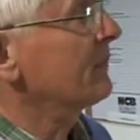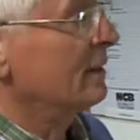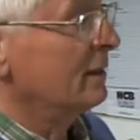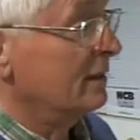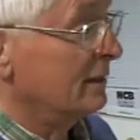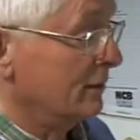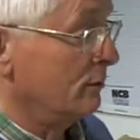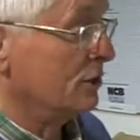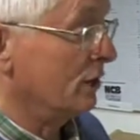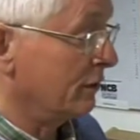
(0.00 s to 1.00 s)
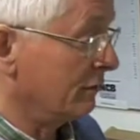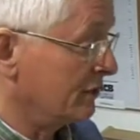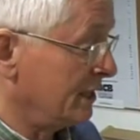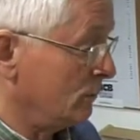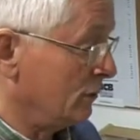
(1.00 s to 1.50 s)
uh, there was a lot of
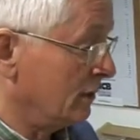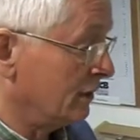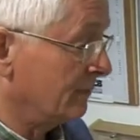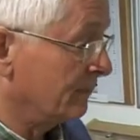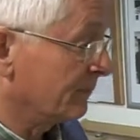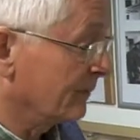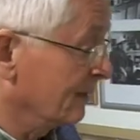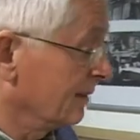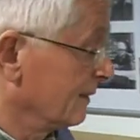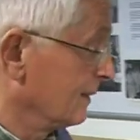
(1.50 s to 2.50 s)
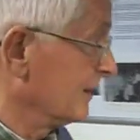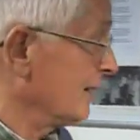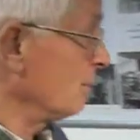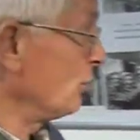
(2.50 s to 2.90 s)
teamwork. And I'm